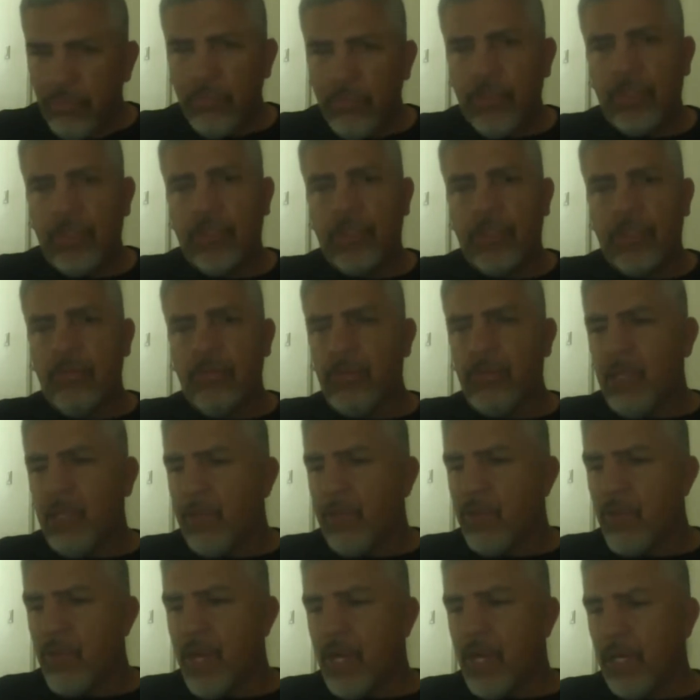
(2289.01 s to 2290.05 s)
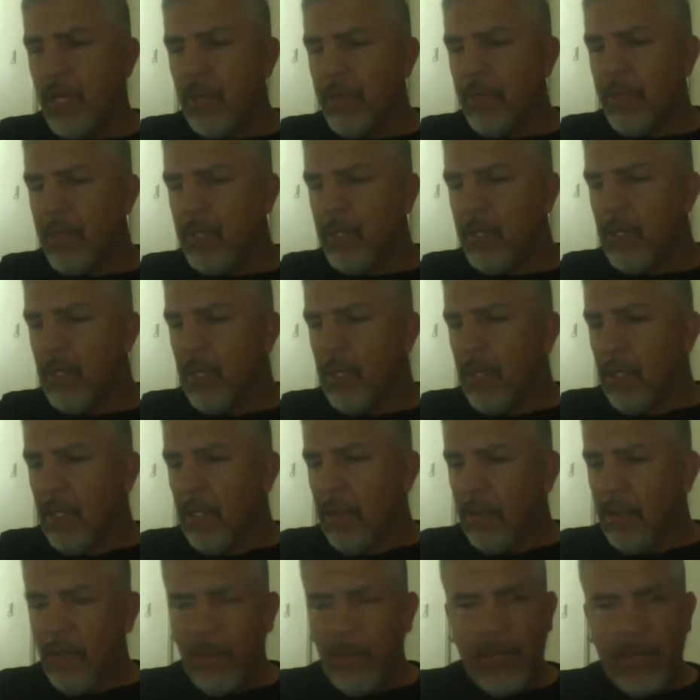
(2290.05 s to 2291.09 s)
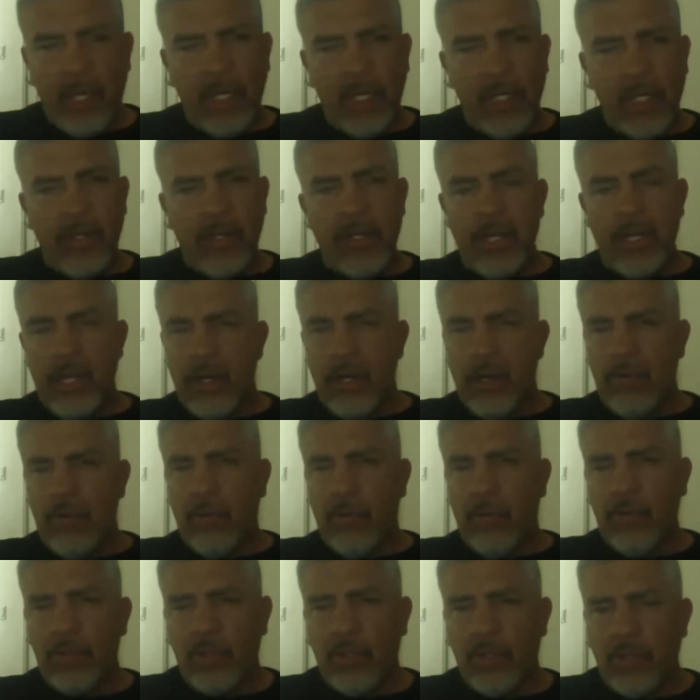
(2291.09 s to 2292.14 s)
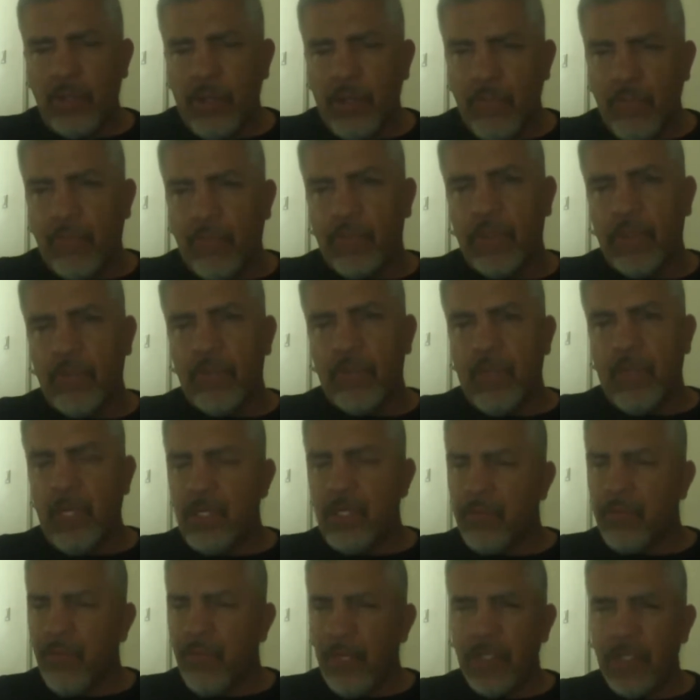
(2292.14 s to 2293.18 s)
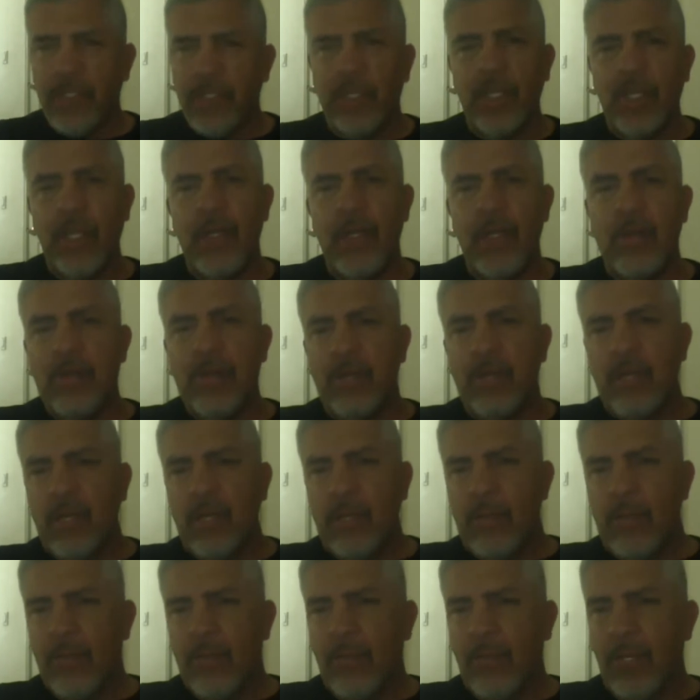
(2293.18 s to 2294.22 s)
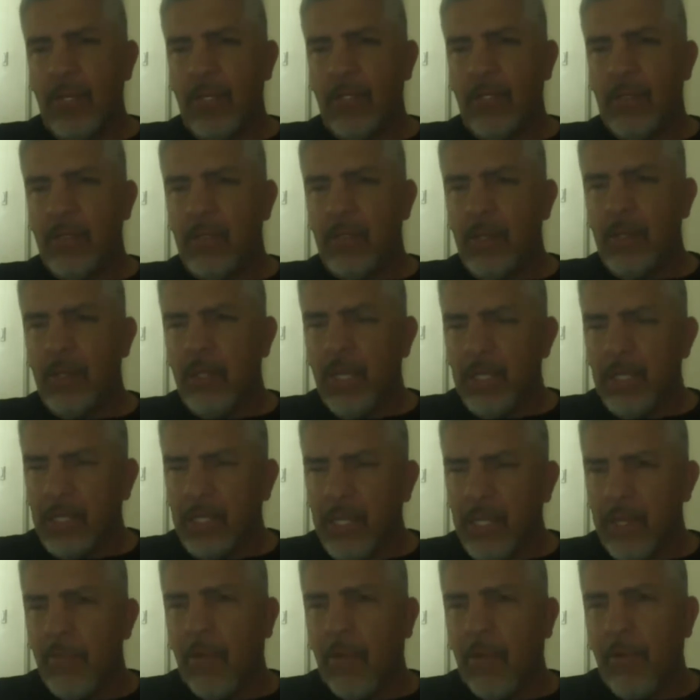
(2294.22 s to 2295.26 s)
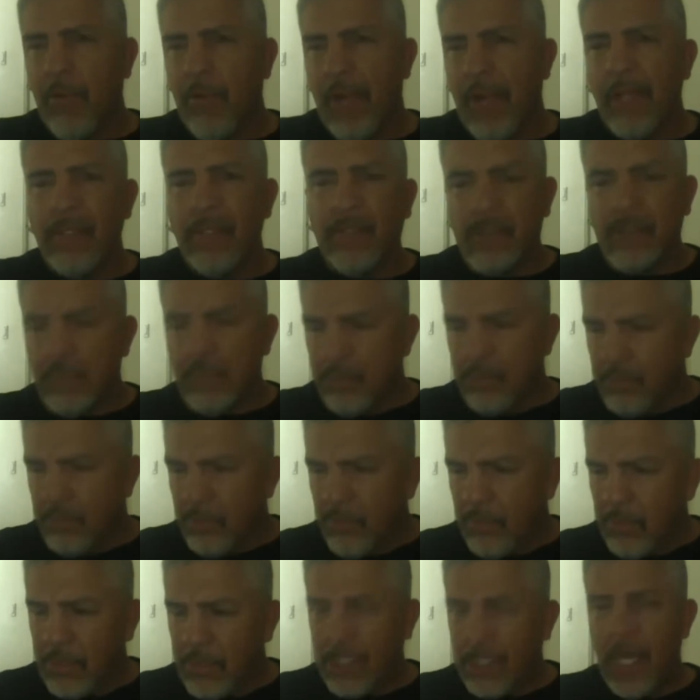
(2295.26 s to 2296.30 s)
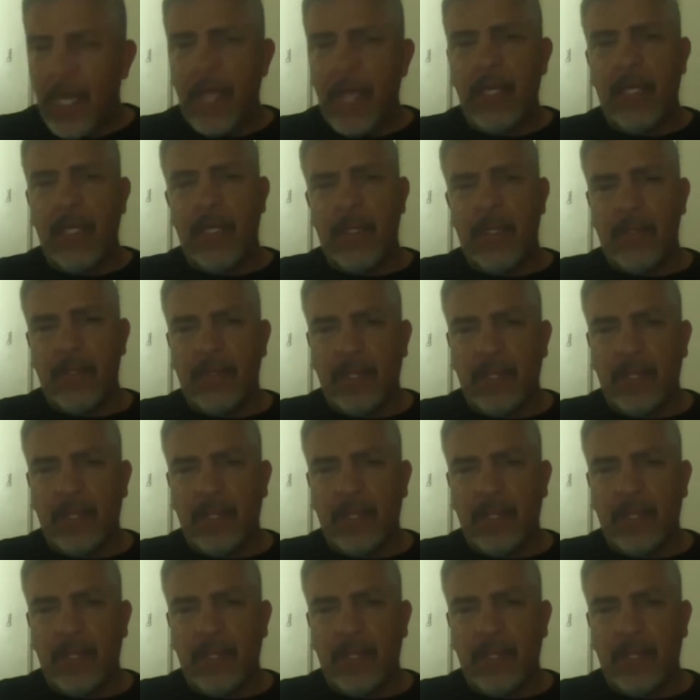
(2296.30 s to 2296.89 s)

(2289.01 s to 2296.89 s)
Just keep your head up, and the beginning of the year we'll start looking for something. Let's finish the year, but let's keep our minds set and